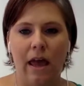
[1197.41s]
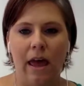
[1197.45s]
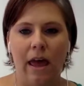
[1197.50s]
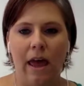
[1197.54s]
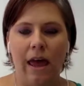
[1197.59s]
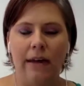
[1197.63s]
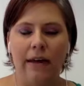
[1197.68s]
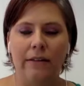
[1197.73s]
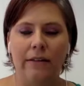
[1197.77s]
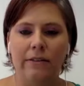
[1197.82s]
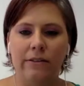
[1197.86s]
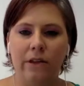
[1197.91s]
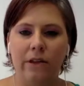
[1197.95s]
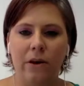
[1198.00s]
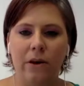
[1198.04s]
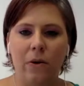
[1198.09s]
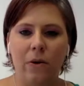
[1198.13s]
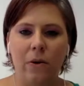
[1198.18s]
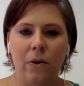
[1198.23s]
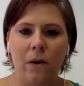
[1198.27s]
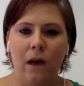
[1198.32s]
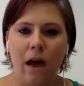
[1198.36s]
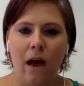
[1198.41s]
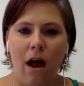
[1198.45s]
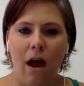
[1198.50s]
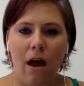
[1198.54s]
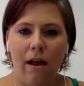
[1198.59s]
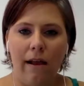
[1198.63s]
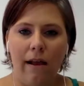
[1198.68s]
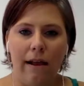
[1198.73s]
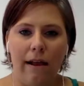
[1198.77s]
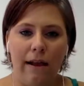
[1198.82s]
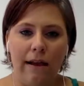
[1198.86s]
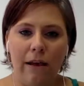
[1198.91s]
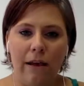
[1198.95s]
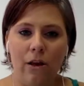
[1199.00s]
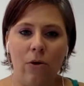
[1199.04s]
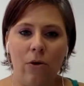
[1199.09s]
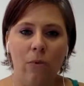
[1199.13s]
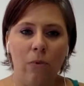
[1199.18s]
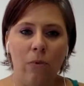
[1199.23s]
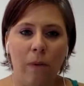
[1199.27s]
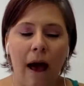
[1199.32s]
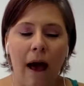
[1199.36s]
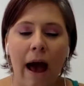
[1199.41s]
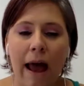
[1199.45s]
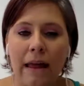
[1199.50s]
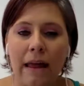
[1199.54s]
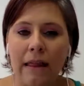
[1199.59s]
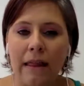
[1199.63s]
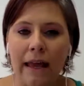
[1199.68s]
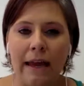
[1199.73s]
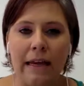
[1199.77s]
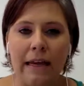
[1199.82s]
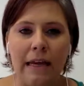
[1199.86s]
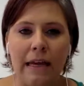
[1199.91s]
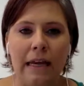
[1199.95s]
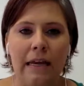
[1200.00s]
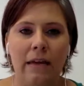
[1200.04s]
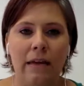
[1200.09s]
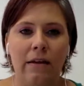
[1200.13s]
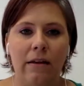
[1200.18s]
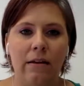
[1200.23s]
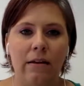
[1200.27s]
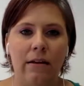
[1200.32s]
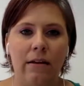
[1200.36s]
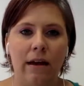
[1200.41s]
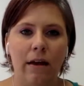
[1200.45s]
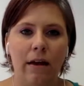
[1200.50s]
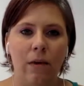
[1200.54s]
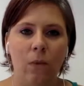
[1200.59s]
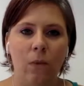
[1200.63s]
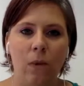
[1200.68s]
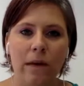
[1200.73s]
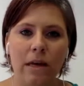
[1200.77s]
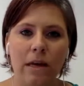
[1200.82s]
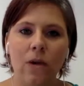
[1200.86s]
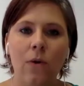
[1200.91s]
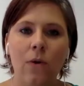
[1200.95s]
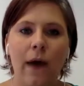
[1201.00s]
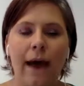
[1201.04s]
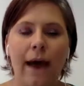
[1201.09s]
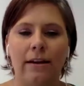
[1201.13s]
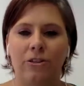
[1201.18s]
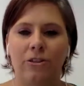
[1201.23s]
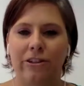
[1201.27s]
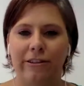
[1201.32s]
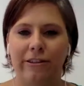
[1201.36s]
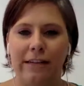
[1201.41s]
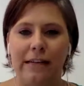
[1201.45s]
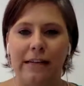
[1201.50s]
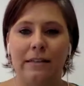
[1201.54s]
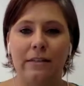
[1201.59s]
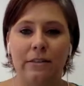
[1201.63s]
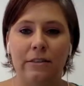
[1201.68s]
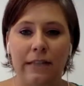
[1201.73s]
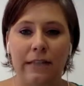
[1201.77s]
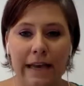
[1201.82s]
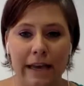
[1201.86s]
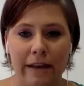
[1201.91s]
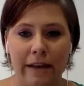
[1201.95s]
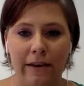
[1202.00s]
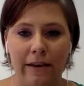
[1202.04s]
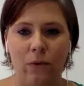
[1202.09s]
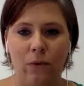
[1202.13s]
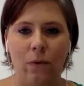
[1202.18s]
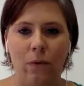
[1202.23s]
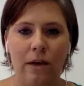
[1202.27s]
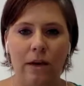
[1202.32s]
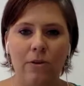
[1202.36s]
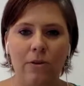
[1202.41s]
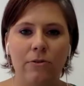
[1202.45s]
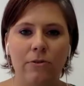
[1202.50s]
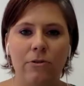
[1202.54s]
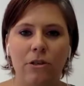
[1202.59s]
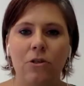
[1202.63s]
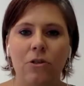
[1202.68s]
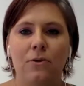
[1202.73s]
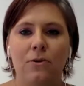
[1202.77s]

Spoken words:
And so, highlighting what you actually did, what you do